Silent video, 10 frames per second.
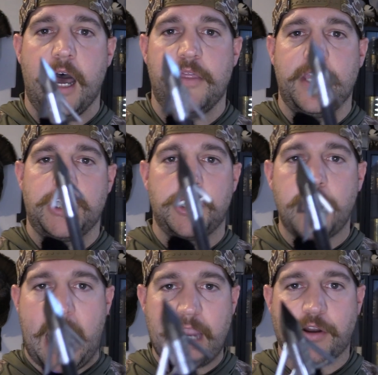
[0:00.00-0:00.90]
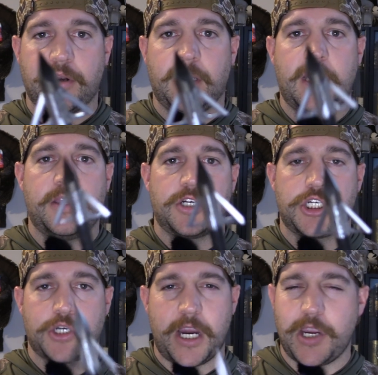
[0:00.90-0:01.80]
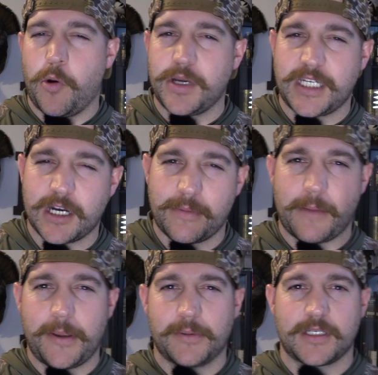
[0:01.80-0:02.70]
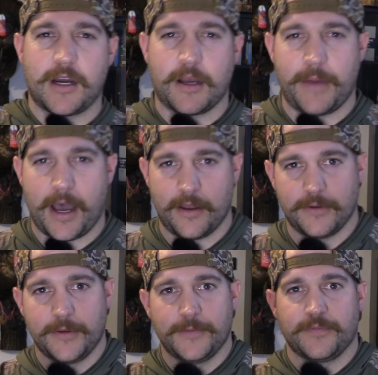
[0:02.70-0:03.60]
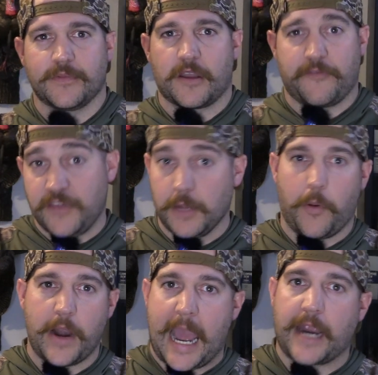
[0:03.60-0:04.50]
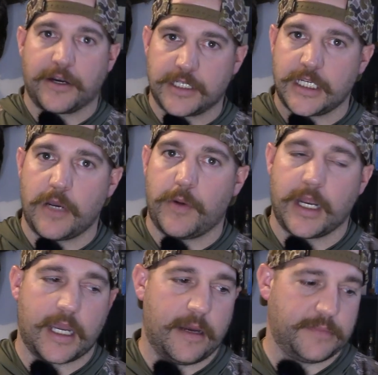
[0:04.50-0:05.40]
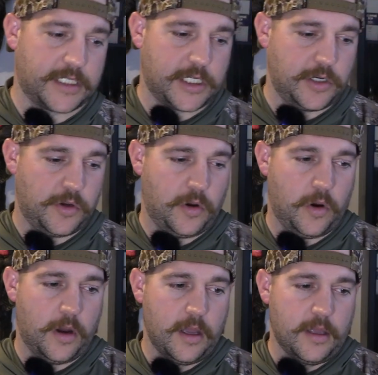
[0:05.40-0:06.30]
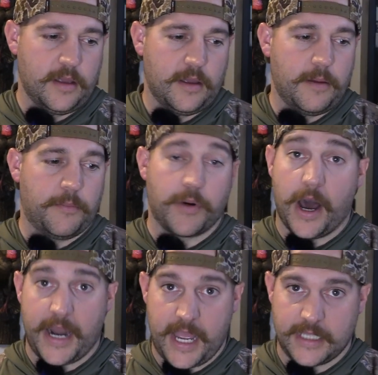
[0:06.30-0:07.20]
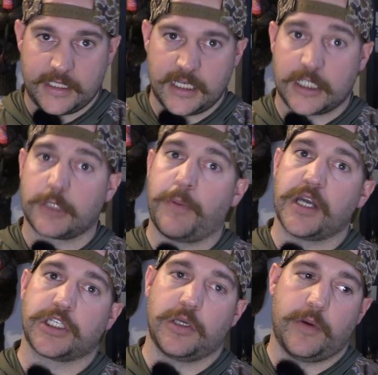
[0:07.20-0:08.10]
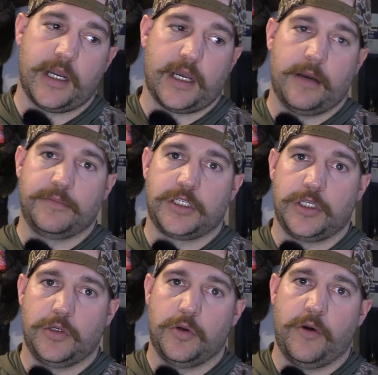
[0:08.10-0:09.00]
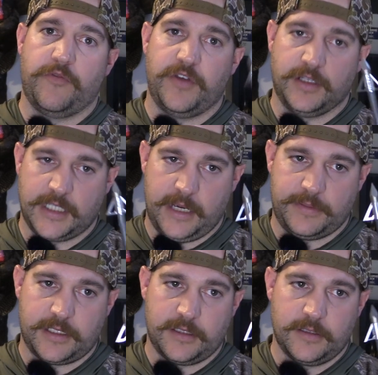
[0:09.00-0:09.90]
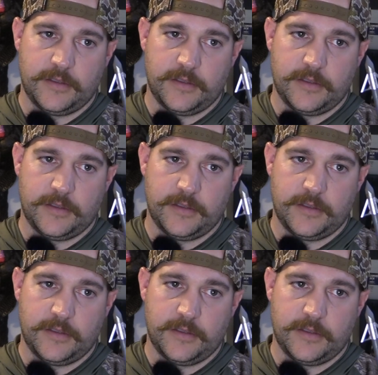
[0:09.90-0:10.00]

They shoot accurately, they're straight. You always hear about people talk about field point accuracy when it comes to broadheads, especially when it comes to field tips.